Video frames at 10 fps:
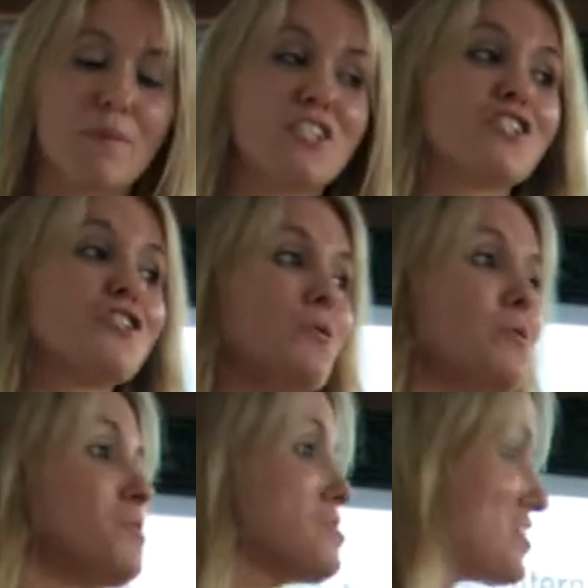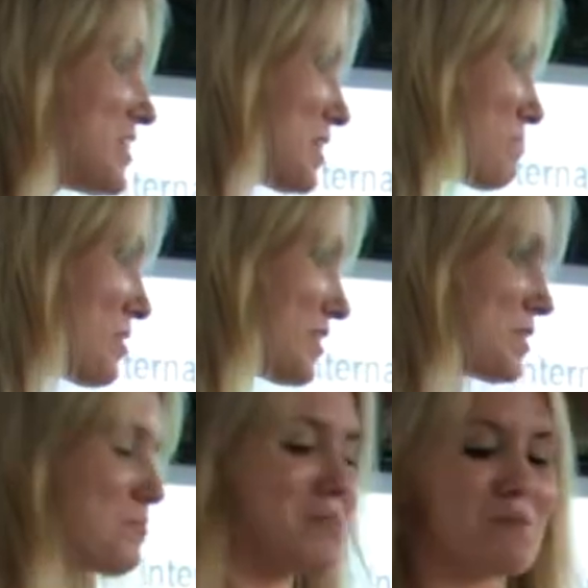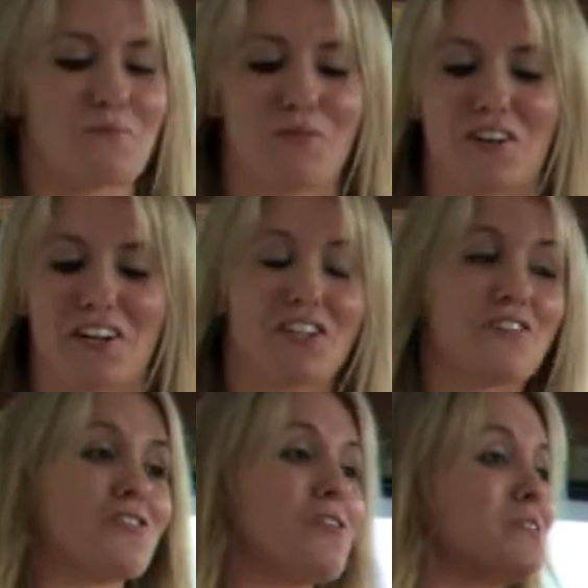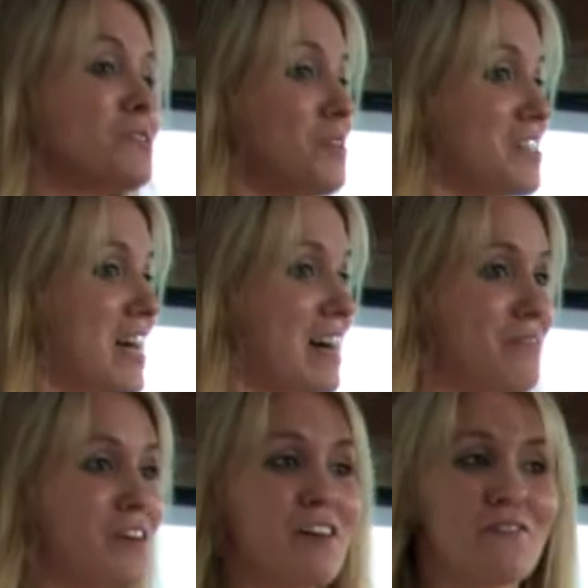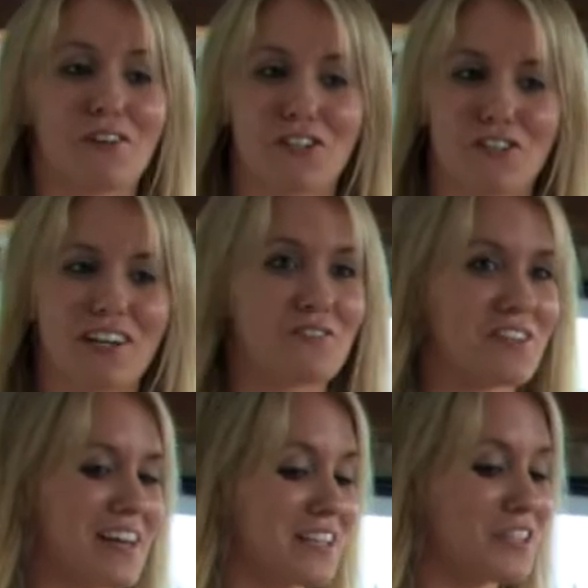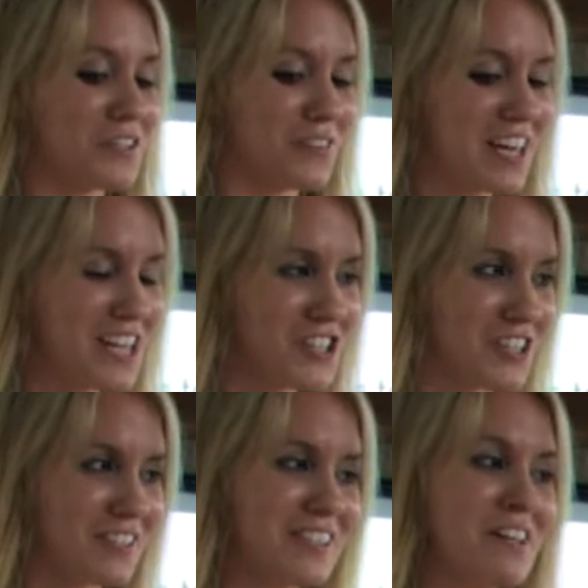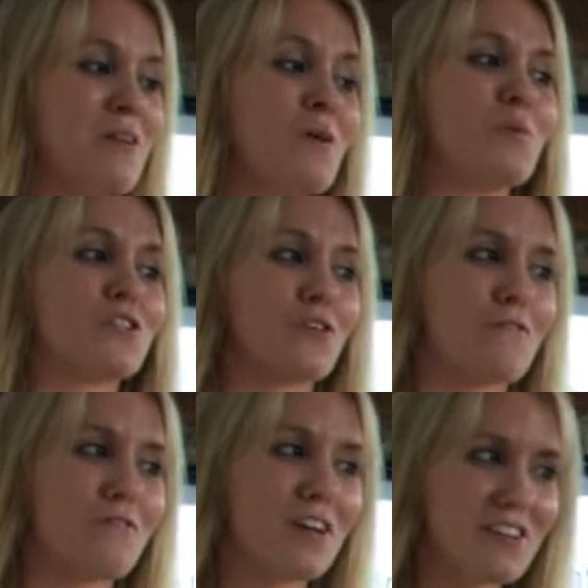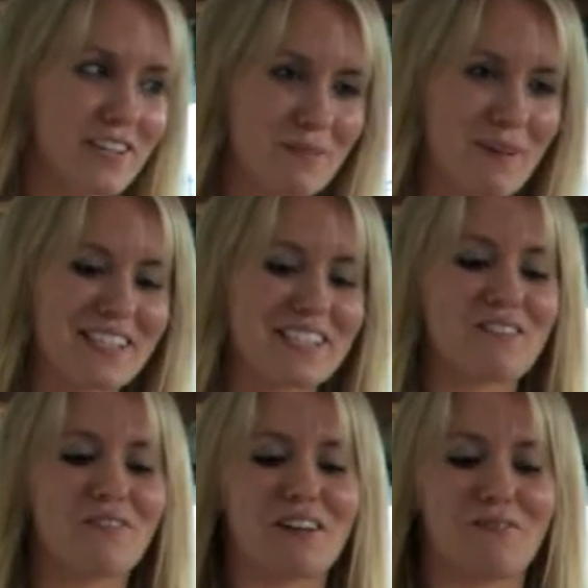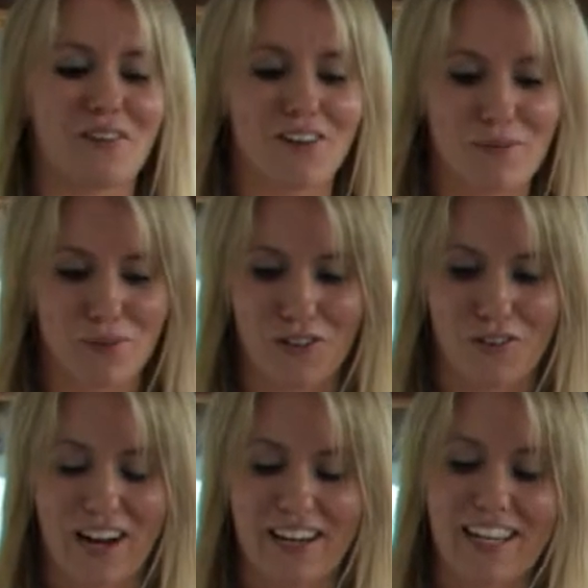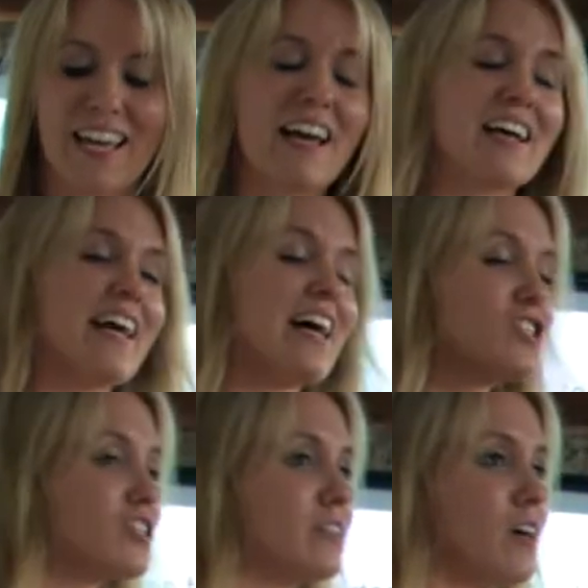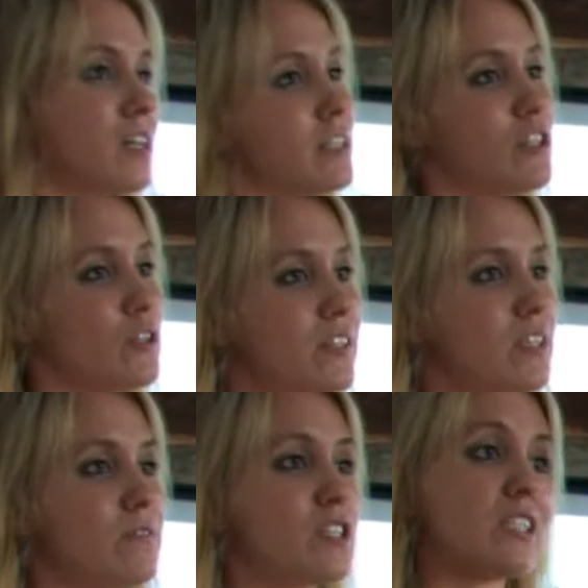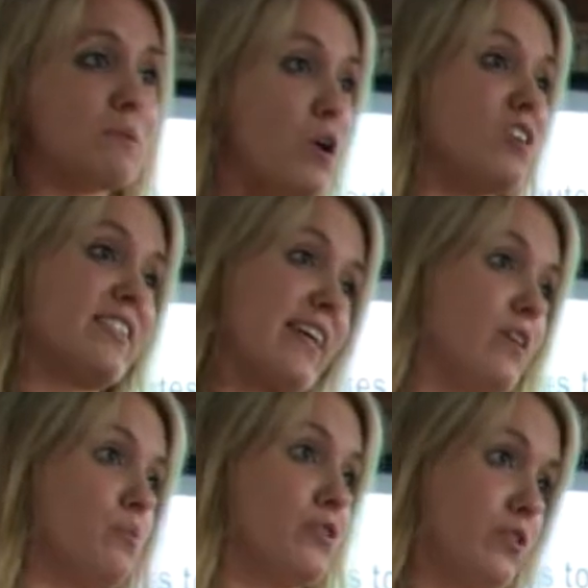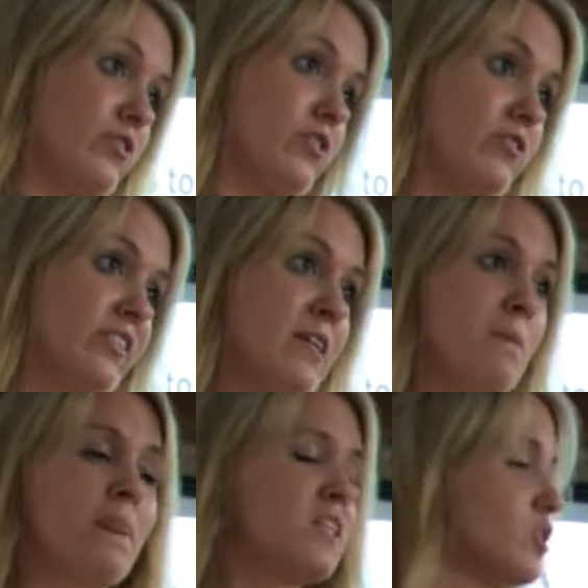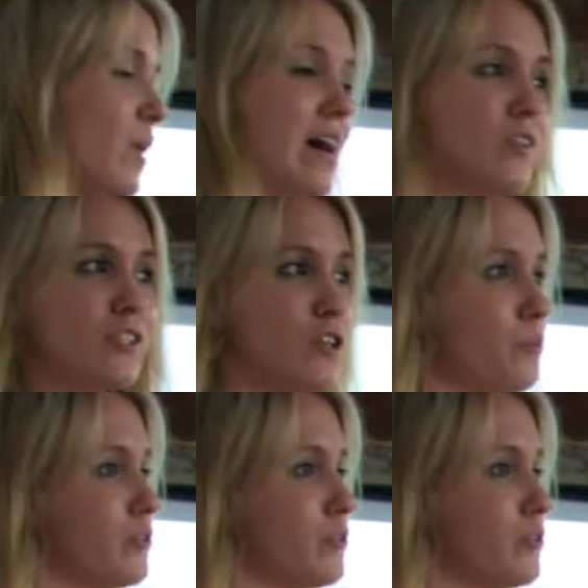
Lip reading: So in order to sell the product as a premium product, they're going to want to have fair trade and organic certifications, which are very expensive and very bureaucratic and actually not conducive to small-scale producers. So household